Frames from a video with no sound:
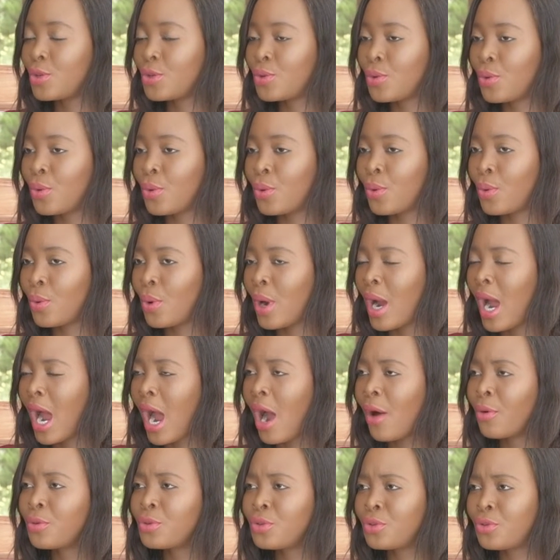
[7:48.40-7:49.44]
So
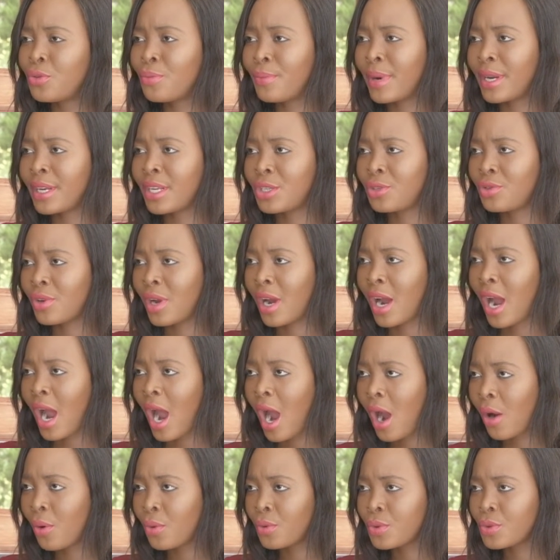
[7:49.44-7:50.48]
how do you manage your
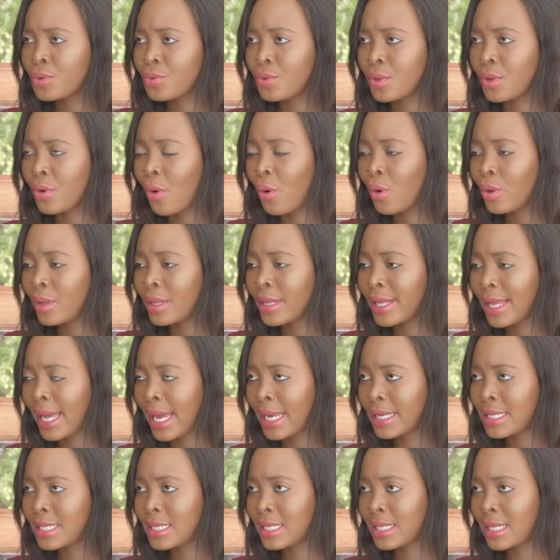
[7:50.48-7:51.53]
house with all
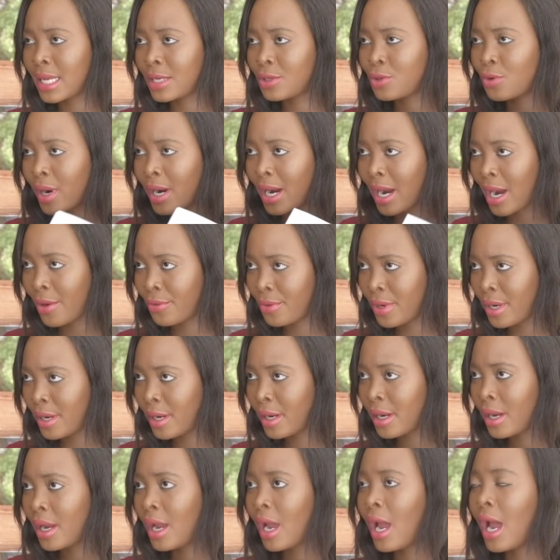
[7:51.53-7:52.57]
that you're
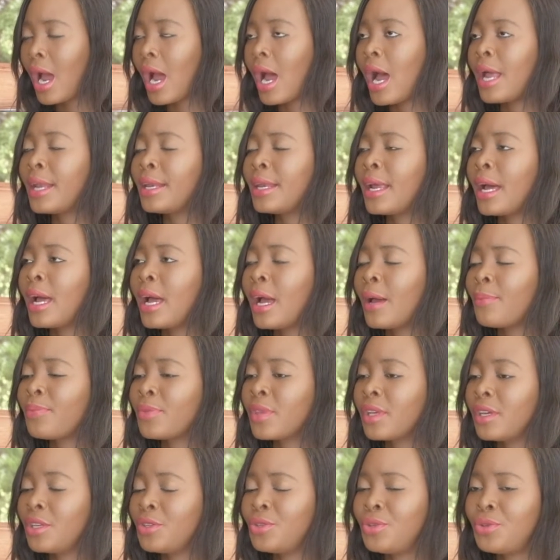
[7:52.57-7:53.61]
carrying? And
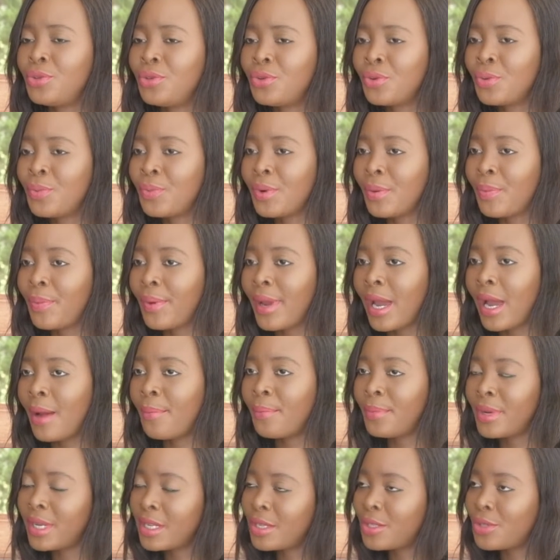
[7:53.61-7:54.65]
do you
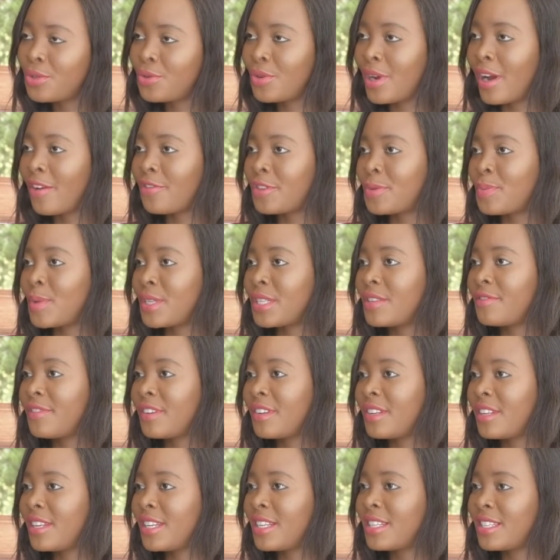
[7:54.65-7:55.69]
prepare meals? Do you have
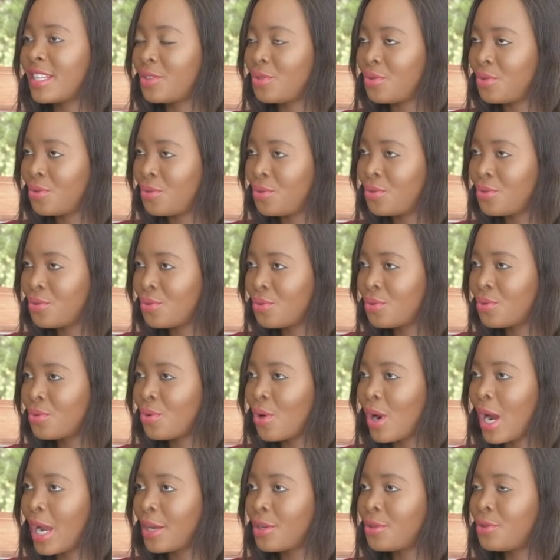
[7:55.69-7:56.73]
specific days that you do?
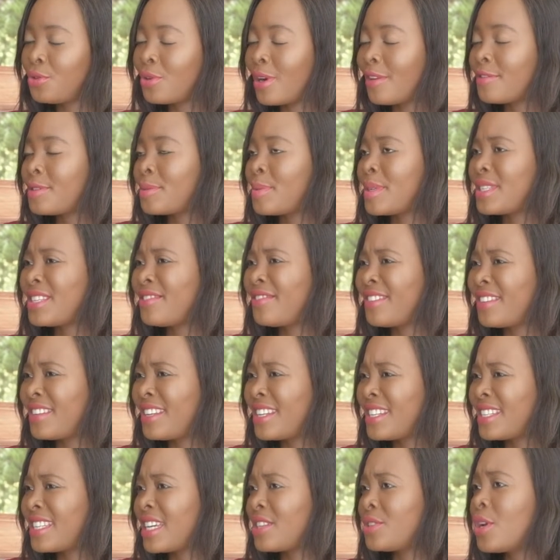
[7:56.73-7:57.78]
And do you have specific
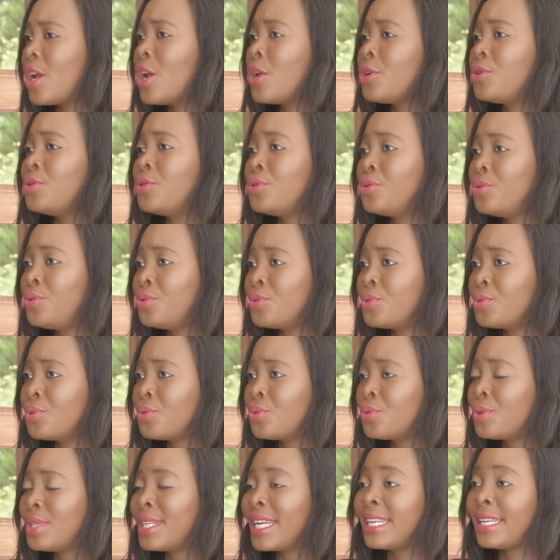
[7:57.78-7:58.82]
days that you
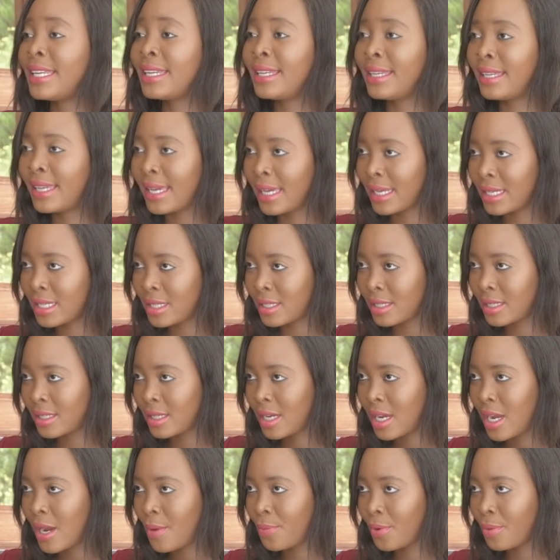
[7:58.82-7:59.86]
do
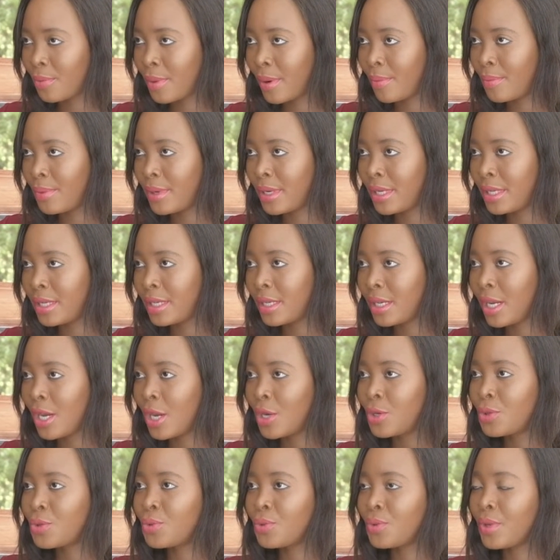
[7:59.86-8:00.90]
delegate probably
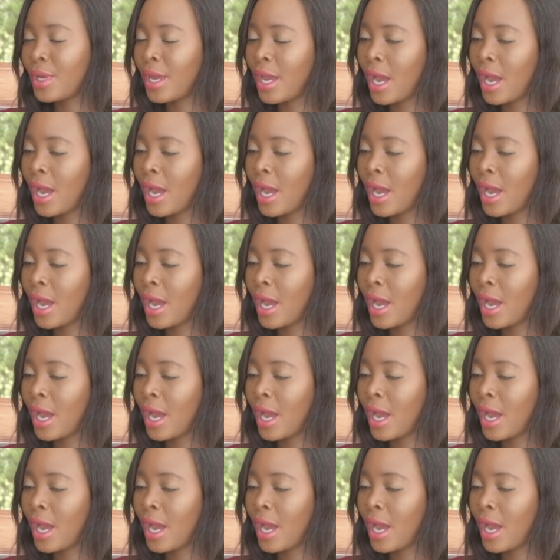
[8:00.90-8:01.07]
to